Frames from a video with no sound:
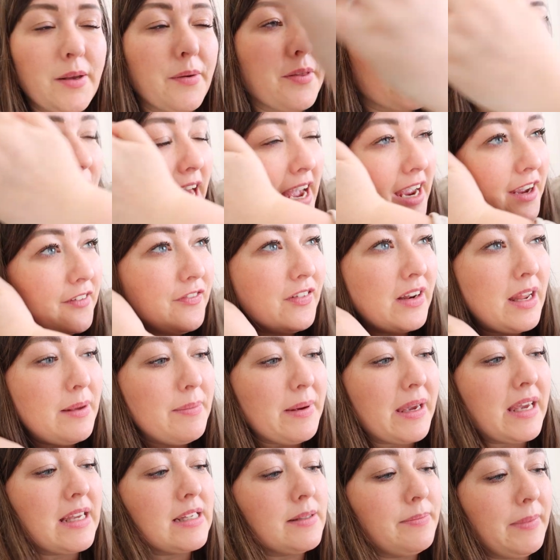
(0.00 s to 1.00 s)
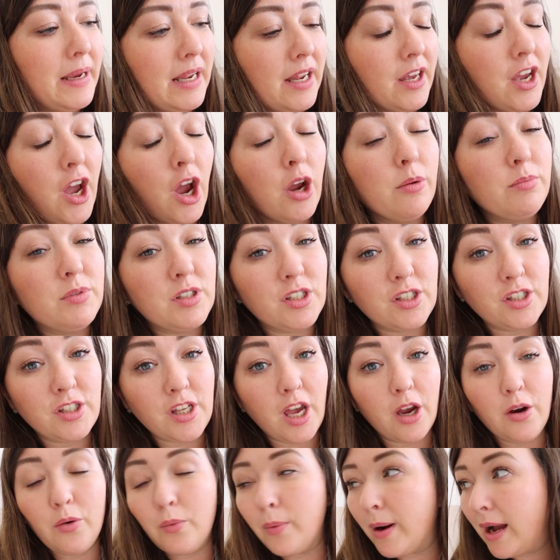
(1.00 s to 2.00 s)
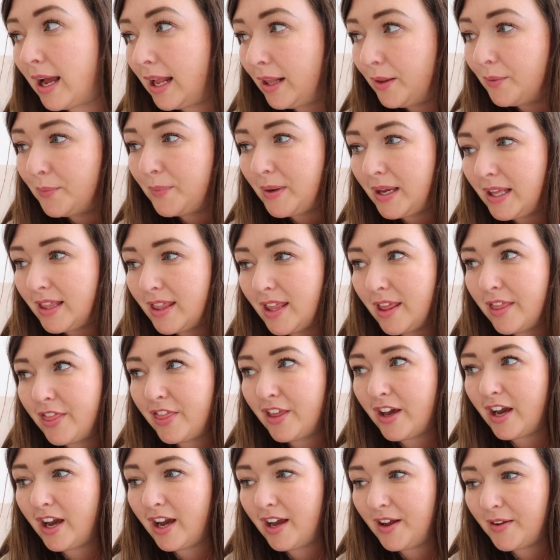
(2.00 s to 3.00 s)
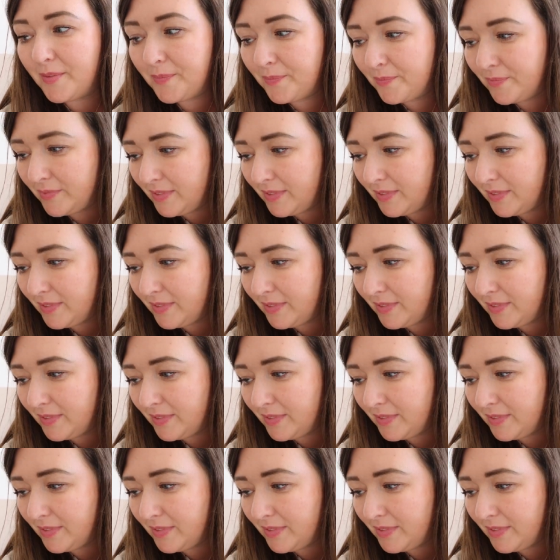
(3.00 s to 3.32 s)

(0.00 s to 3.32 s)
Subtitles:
So thankfully, because Mila coped so well with the...